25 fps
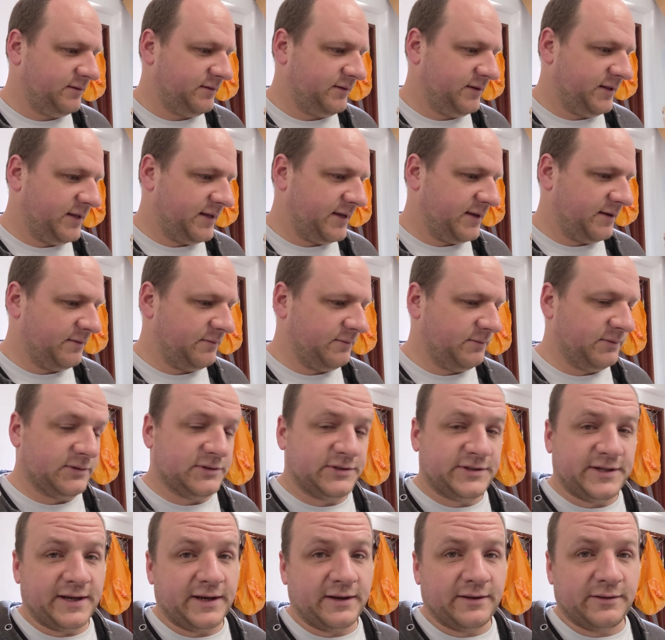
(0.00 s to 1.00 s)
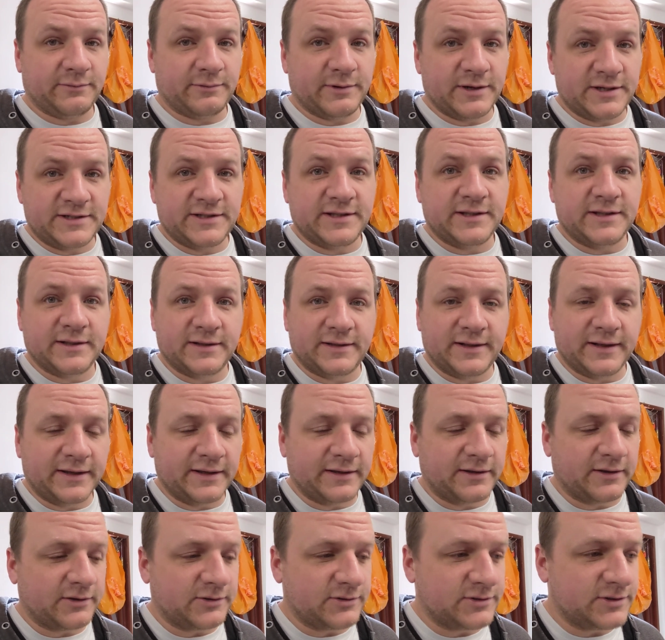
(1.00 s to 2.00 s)
yeah, we'll see how the rest of the day
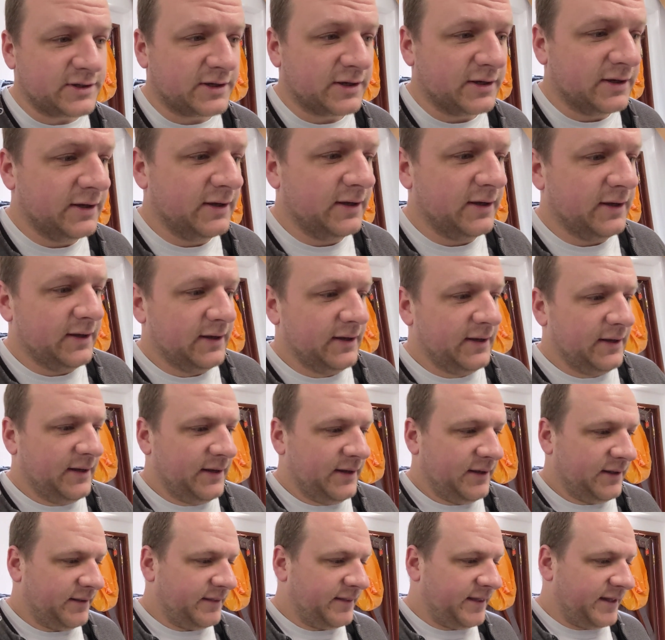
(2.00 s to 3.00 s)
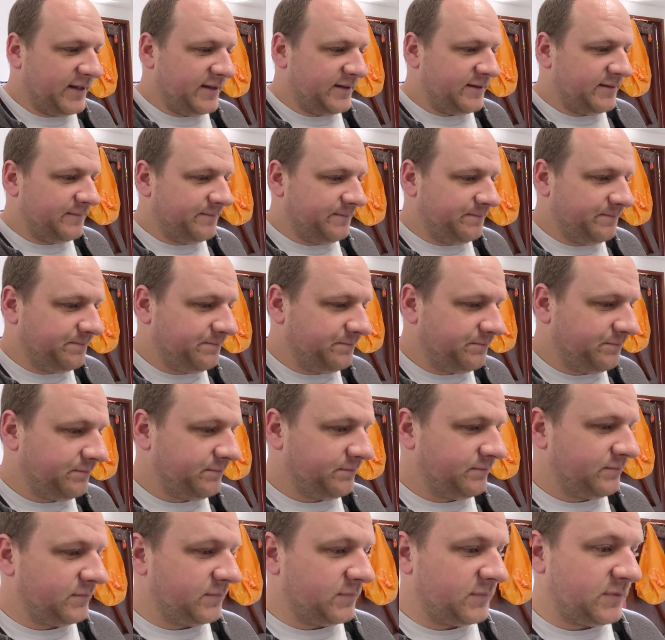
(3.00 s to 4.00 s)
goes. Then
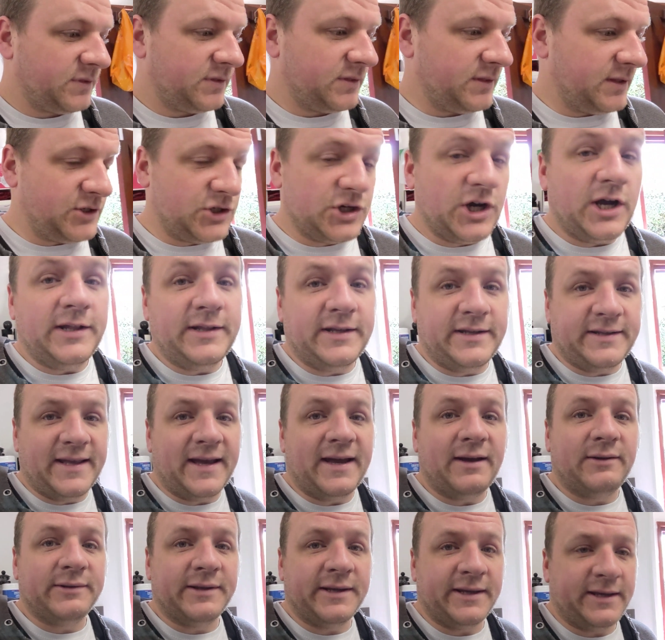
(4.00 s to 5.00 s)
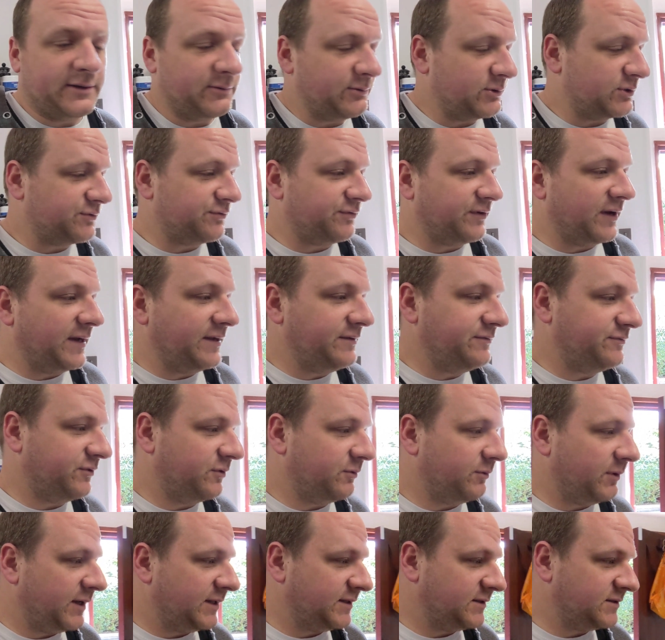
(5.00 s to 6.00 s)
the journey down here was fine for
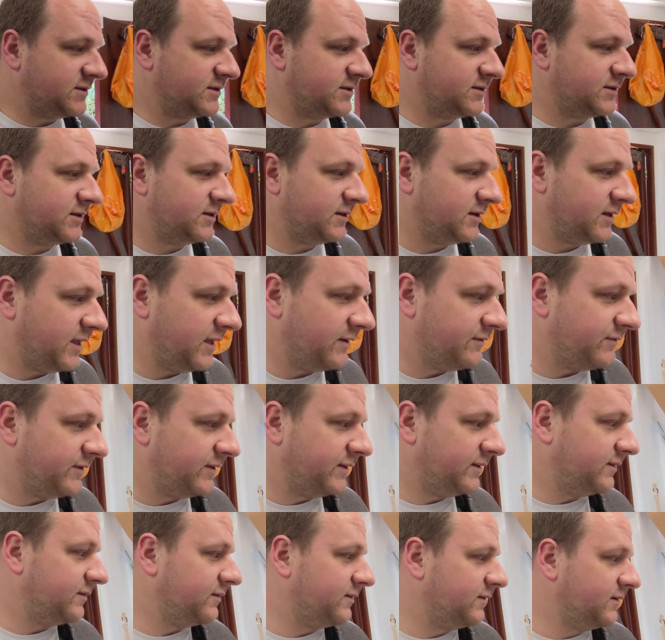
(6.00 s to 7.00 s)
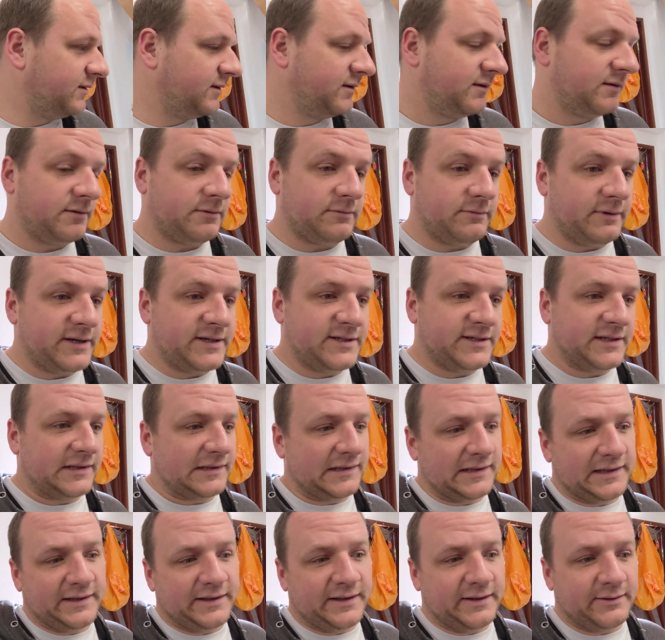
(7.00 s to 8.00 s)
once, given
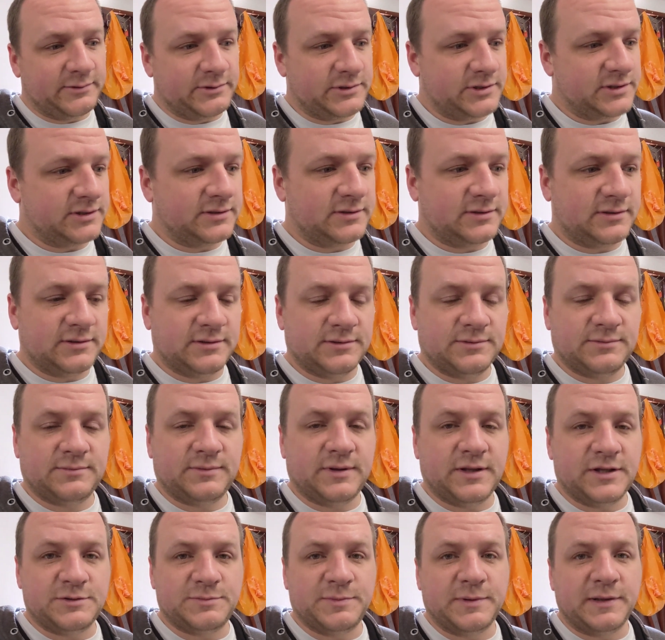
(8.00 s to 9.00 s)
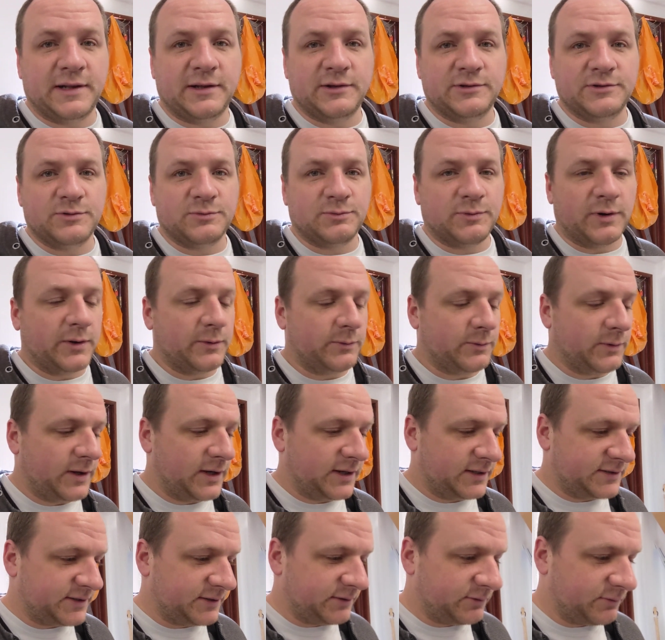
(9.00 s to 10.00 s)
recently there's been loads of
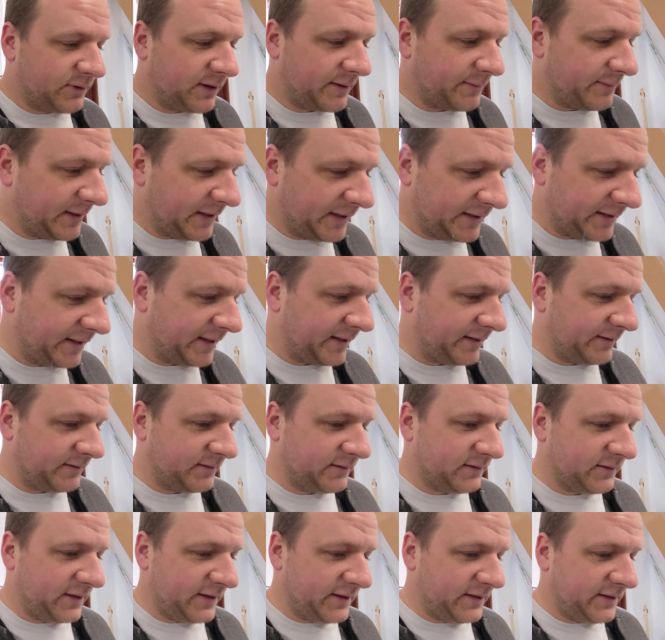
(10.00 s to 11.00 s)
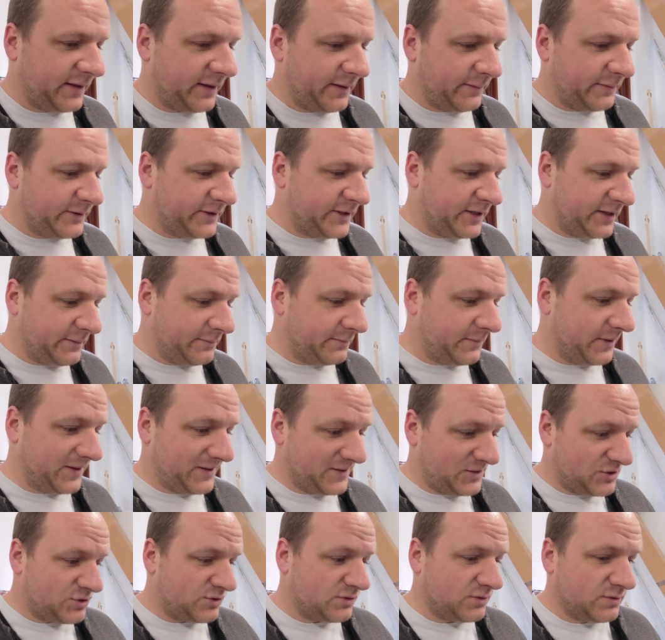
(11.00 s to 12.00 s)
roadworks and crap like that inhibiting my